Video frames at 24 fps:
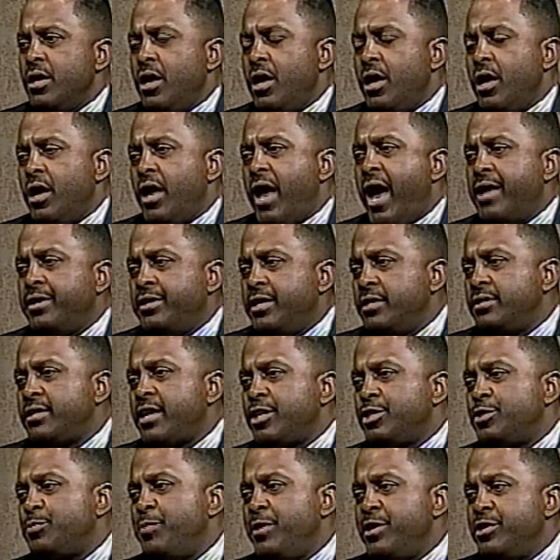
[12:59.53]
I did
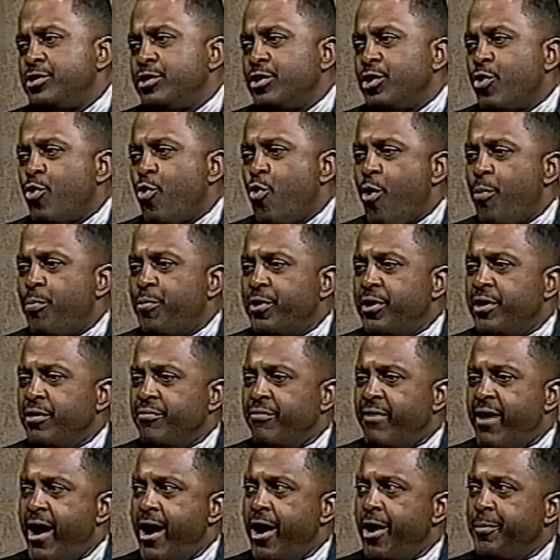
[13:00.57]
that speech in a corporate
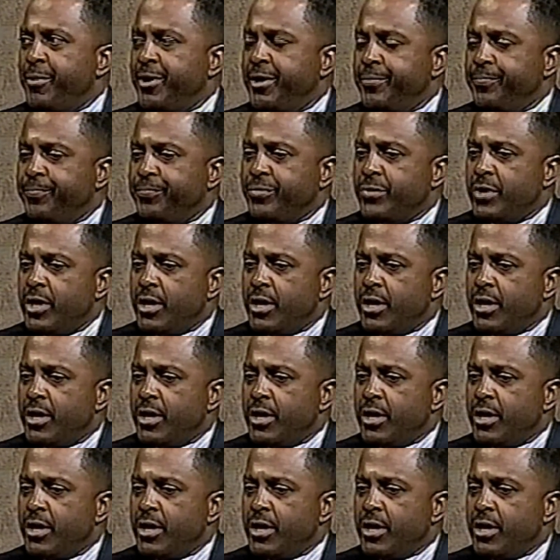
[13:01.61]
environment,